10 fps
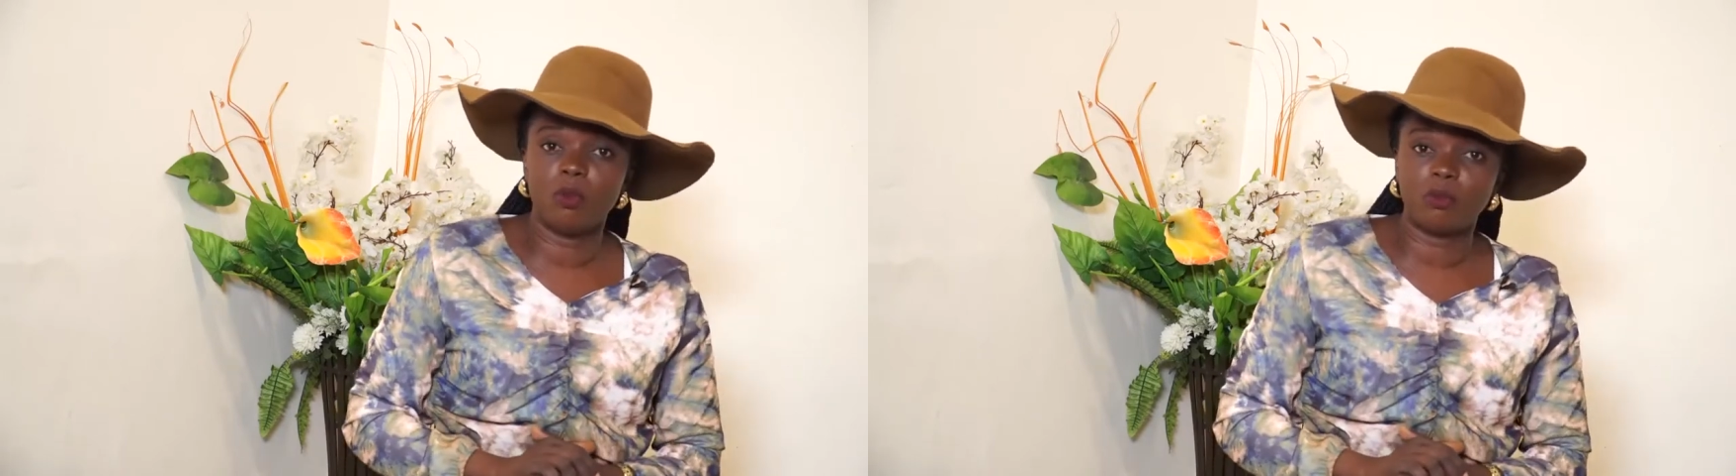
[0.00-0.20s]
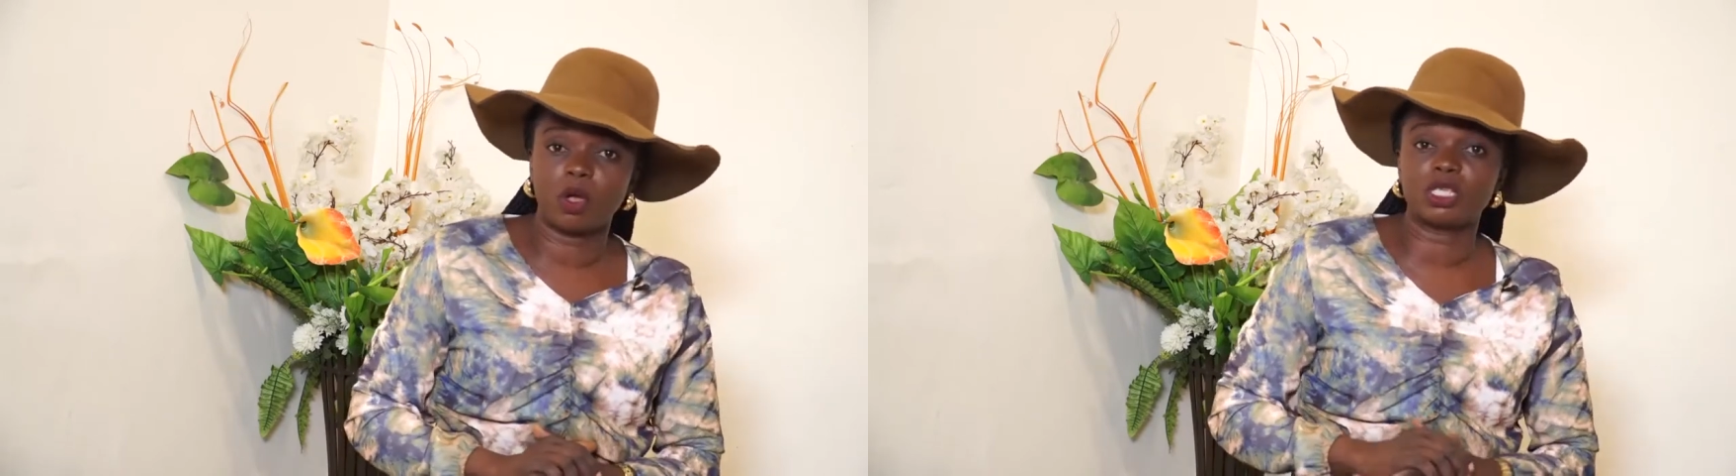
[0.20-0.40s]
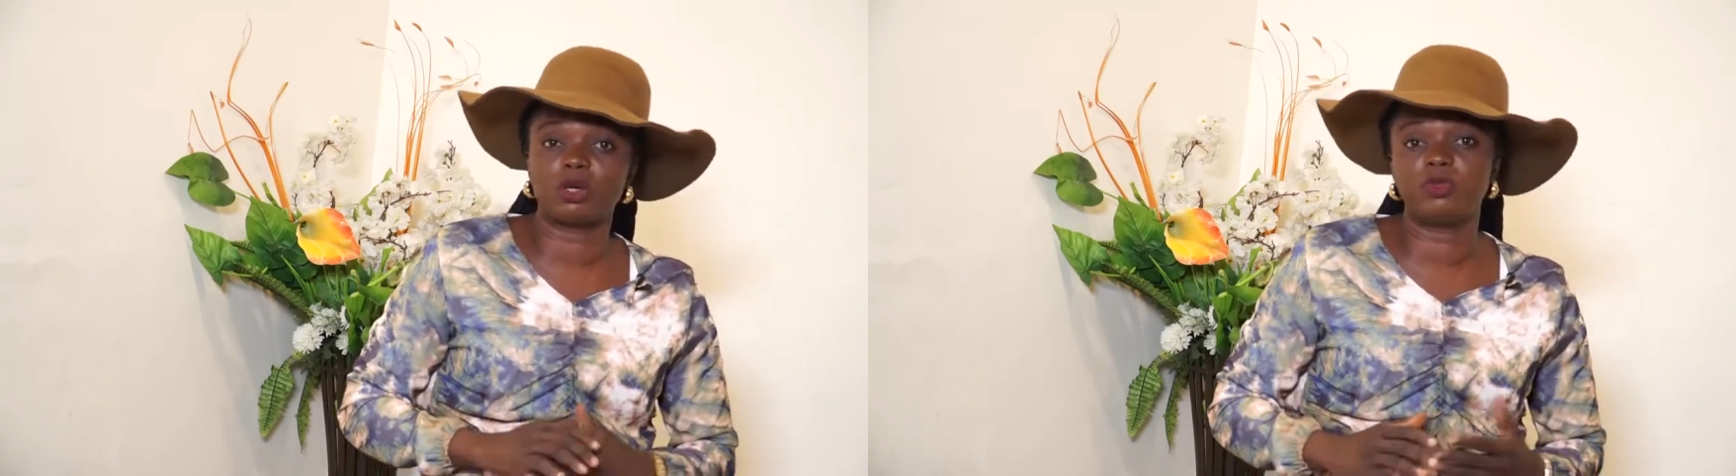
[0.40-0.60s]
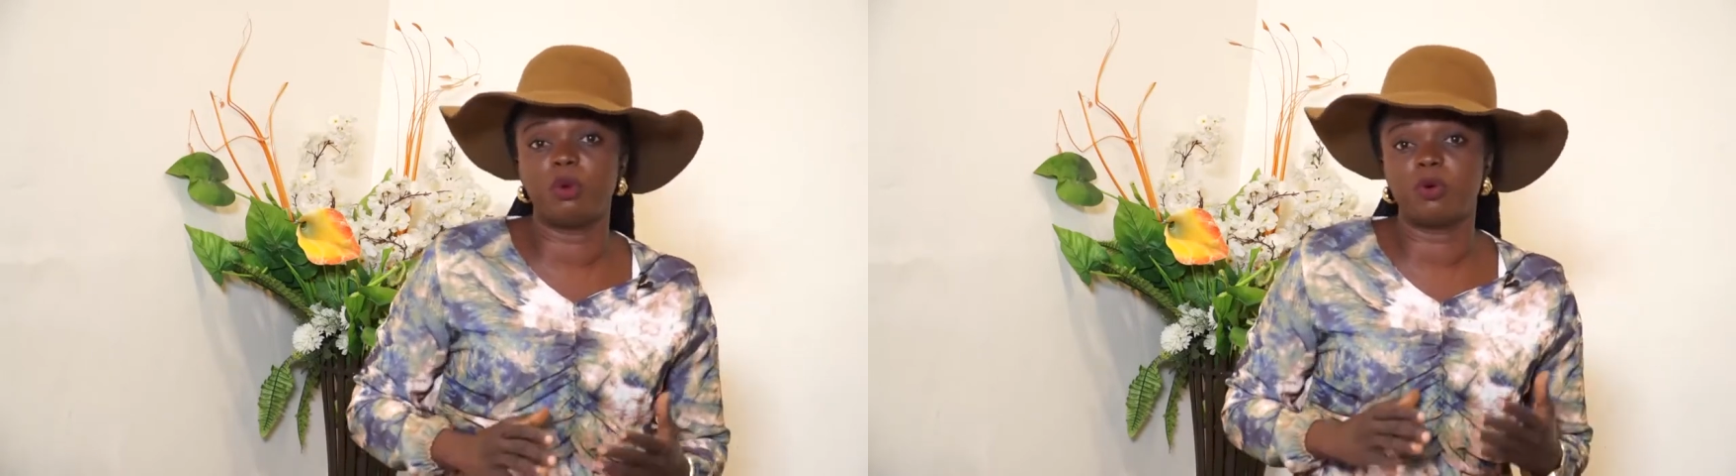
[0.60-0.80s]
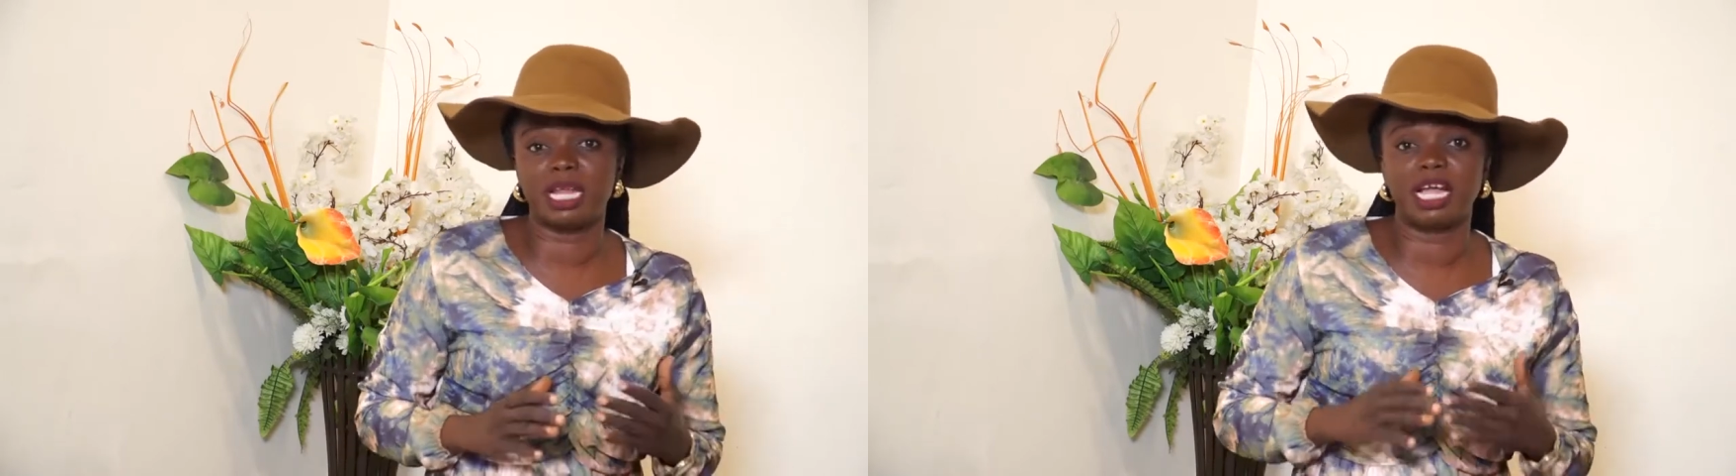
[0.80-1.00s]
because of the
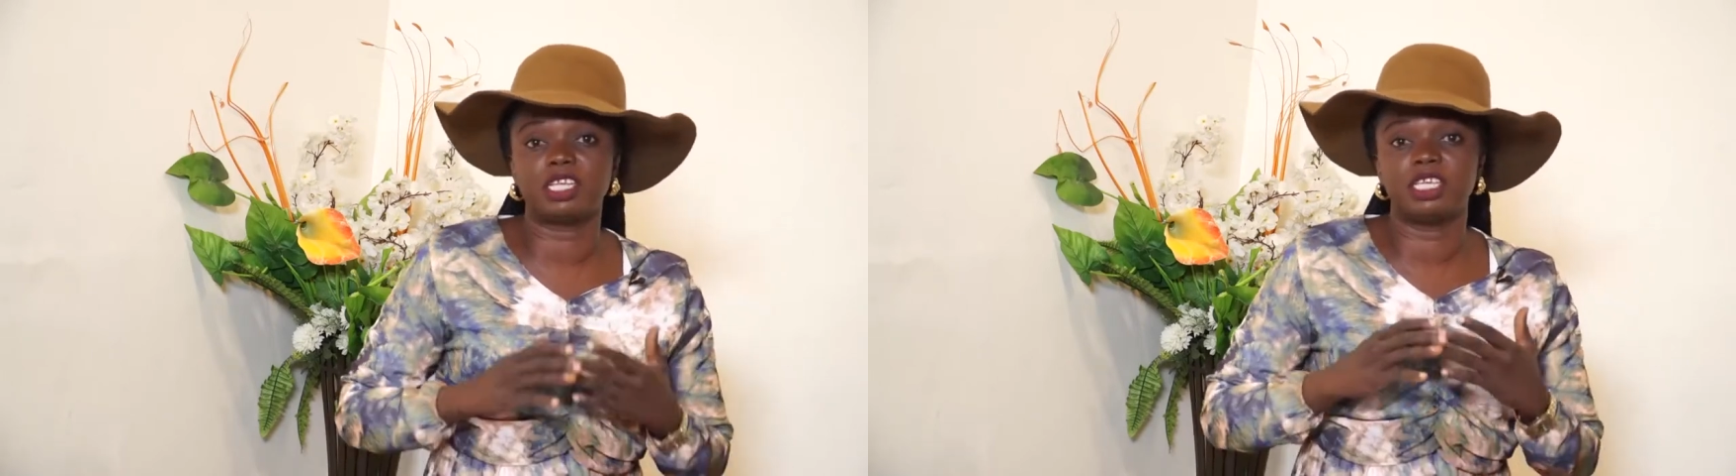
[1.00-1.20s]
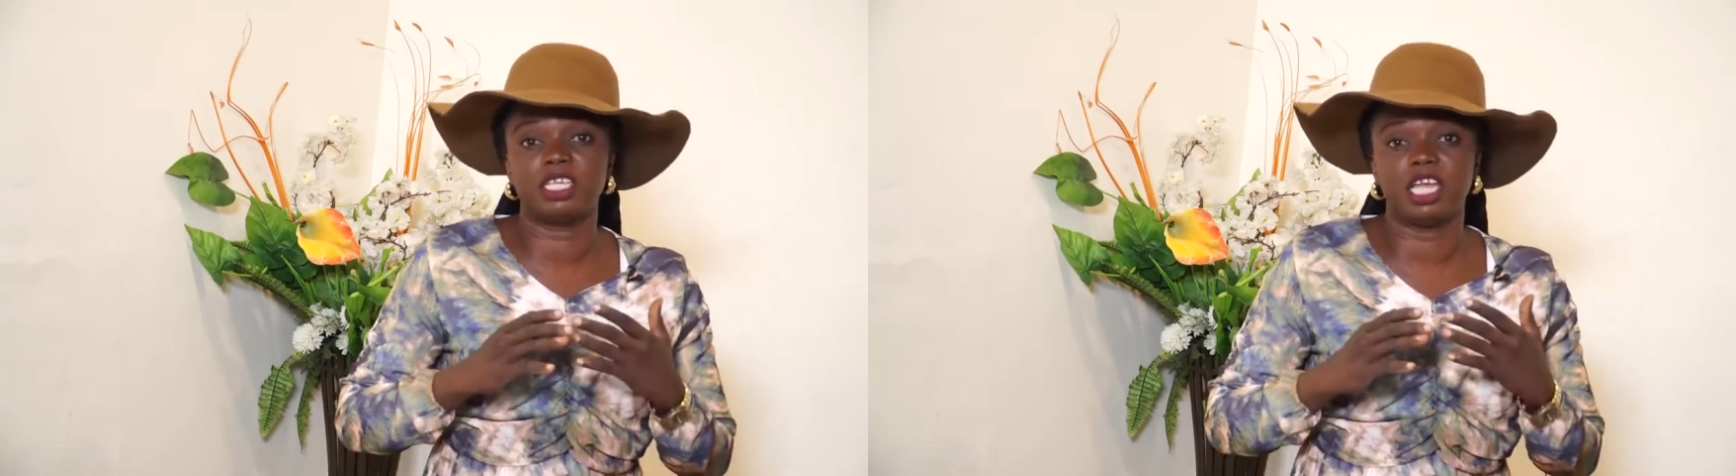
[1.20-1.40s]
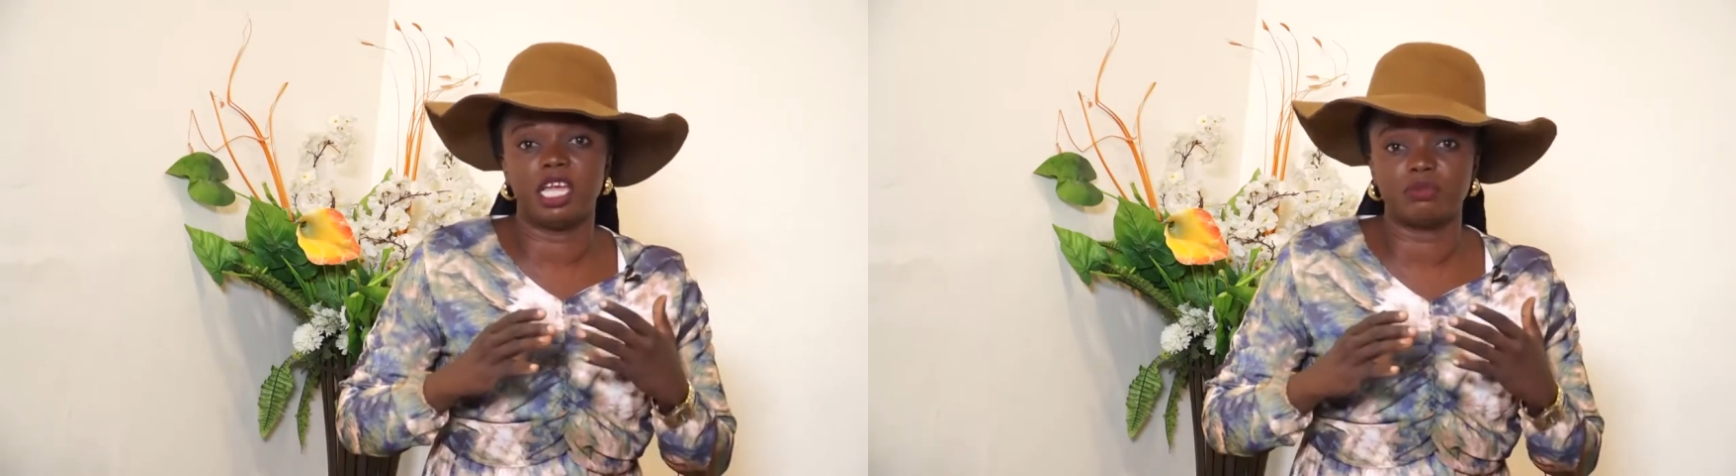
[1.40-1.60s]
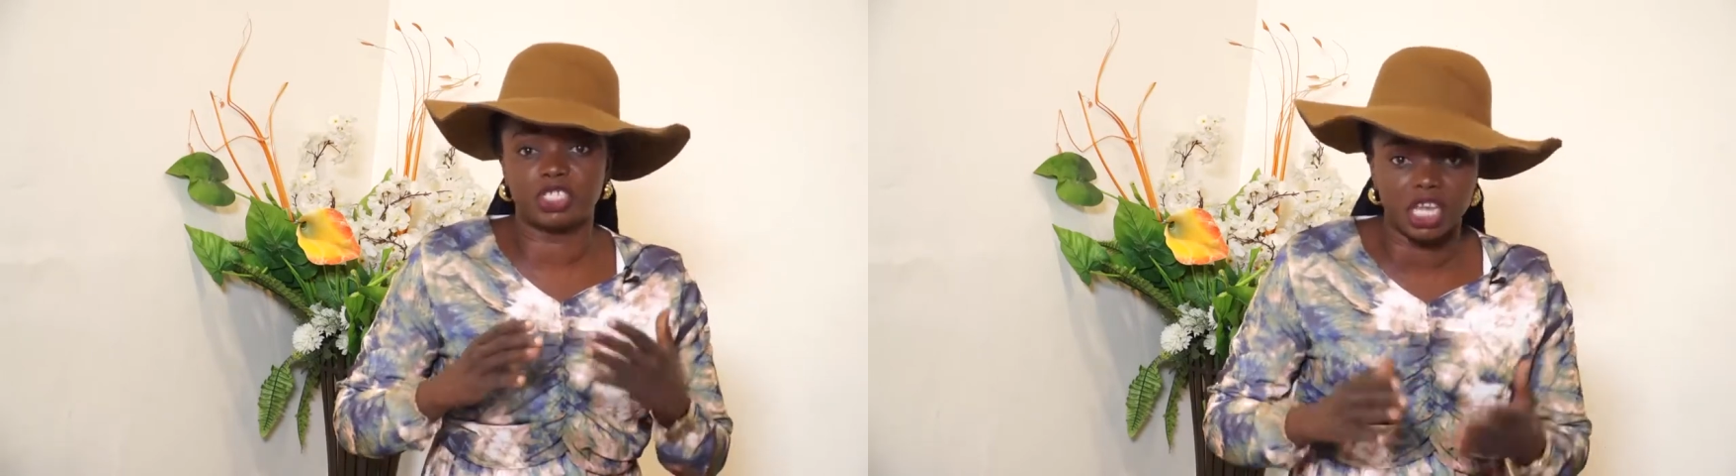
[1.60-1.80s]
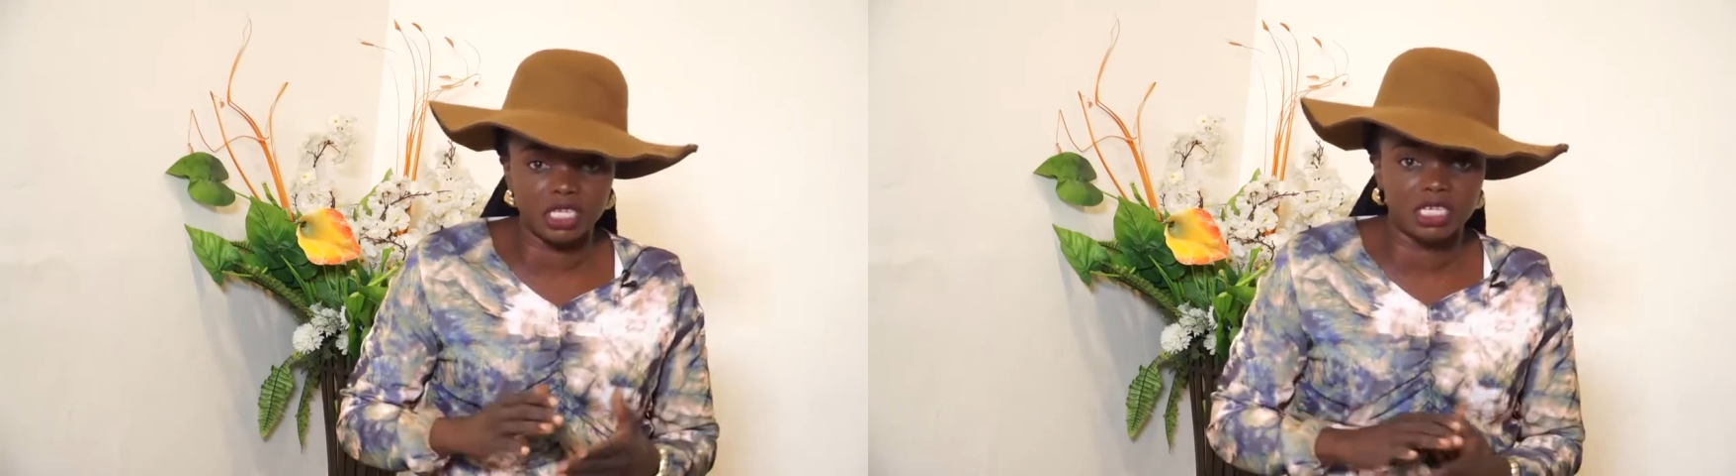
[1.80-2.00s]
hormonal
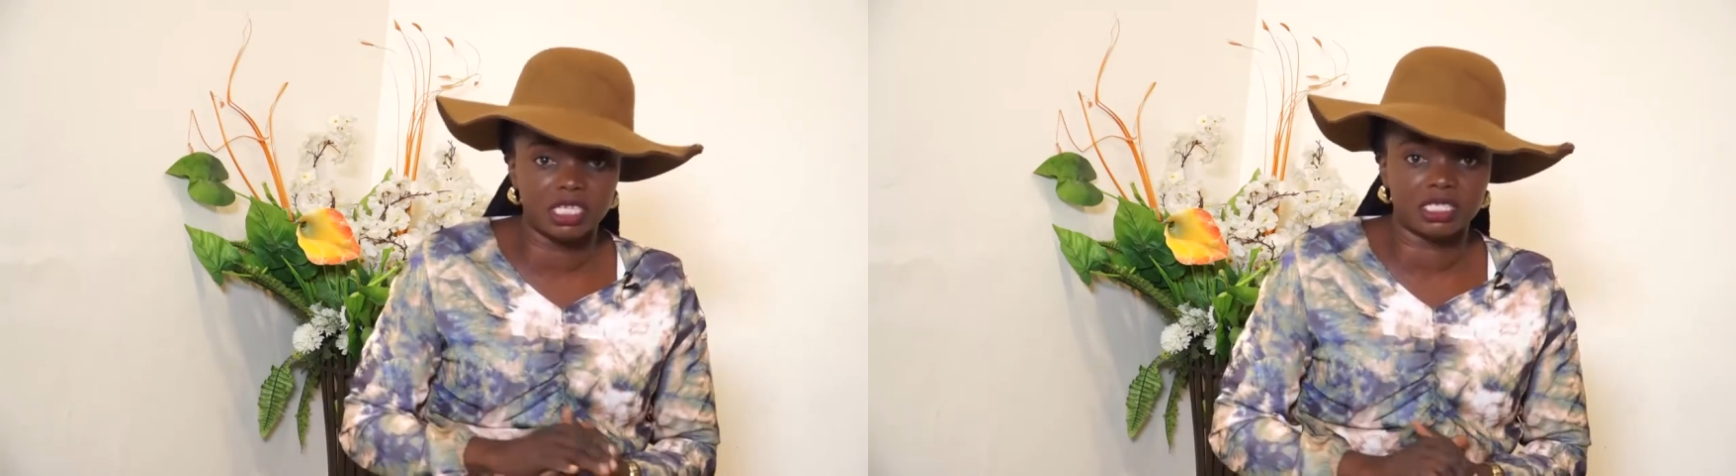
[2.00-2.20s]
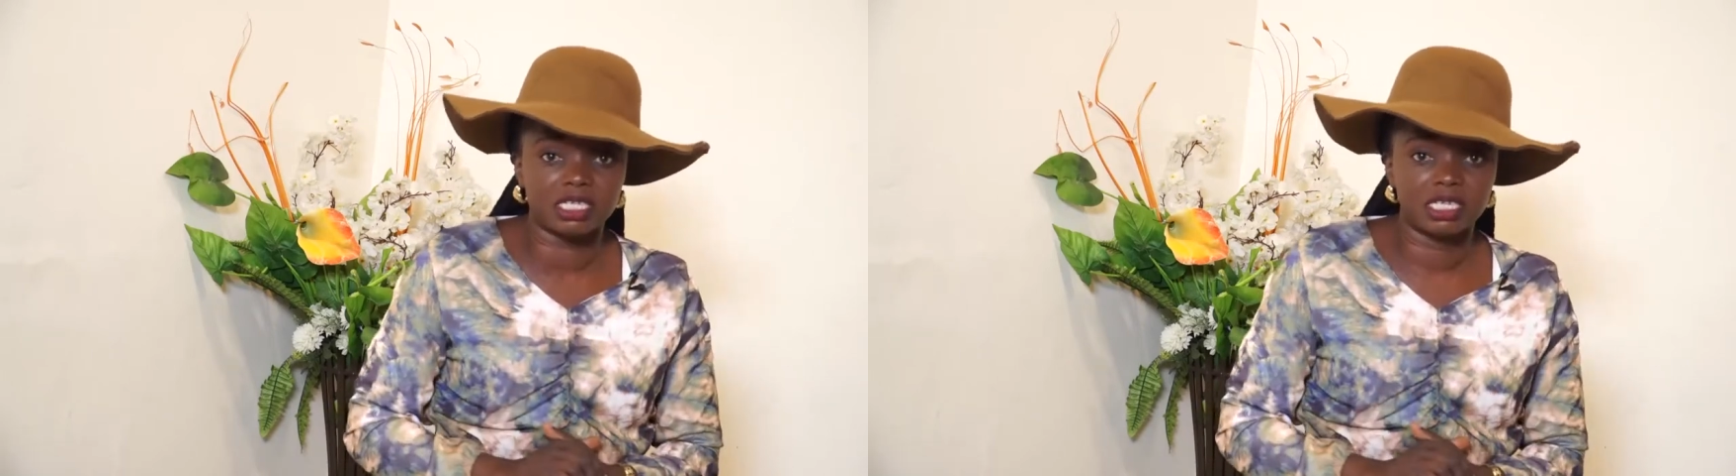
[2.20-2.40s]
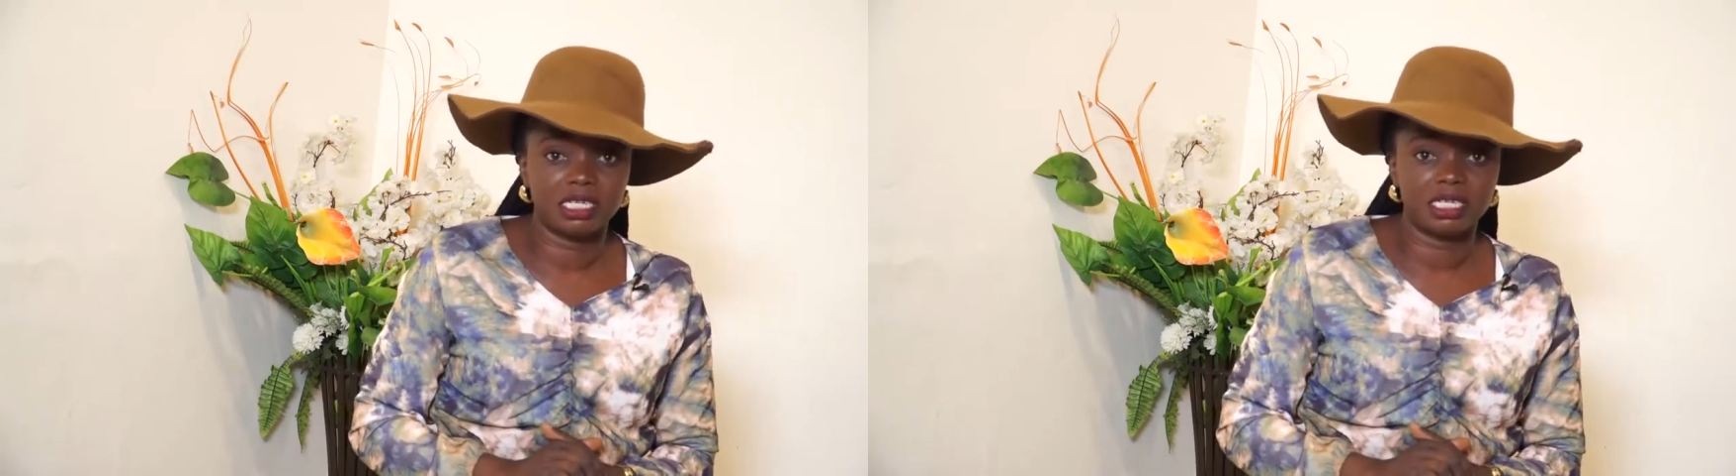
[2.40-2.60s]
changes